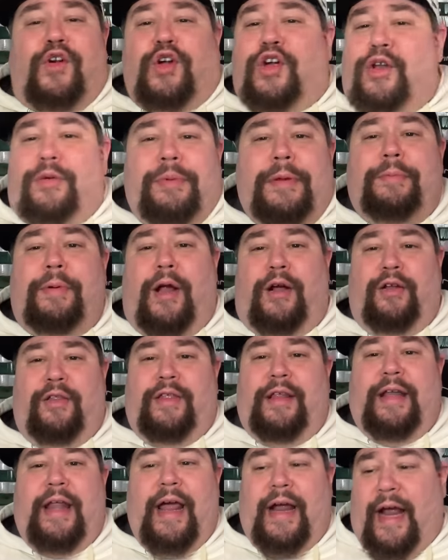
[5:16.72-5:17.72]
going to be better
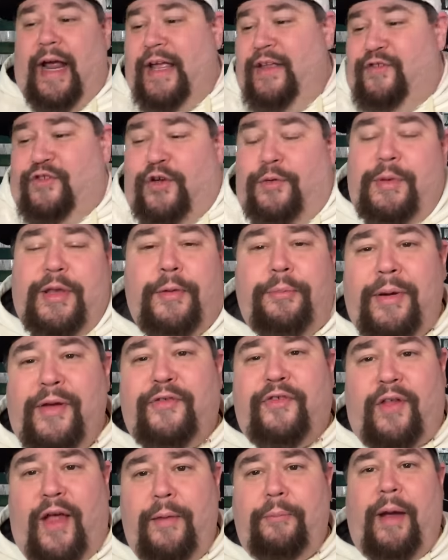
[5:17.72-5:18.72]
than that guy. He's going to be the
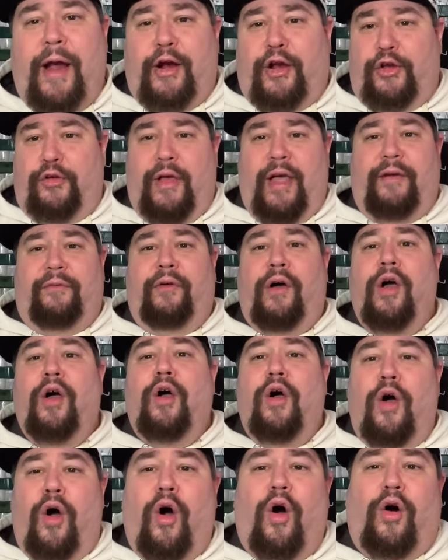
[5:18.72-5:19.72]
best linebacker you have
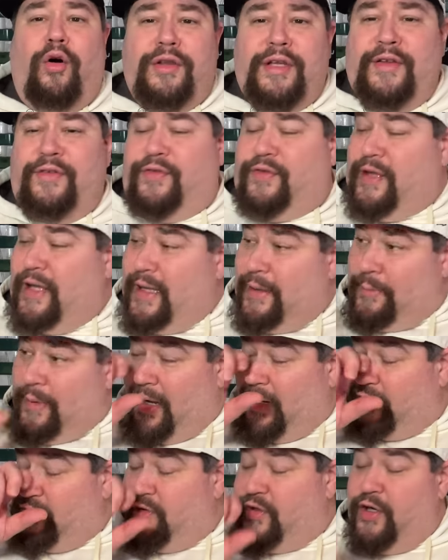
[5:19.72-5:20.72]
on this team
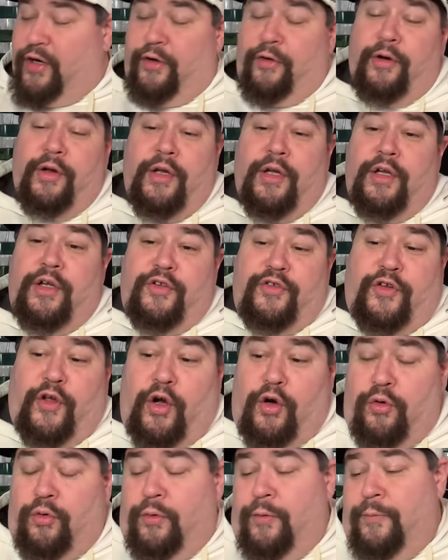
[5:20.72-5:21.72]
next year. So,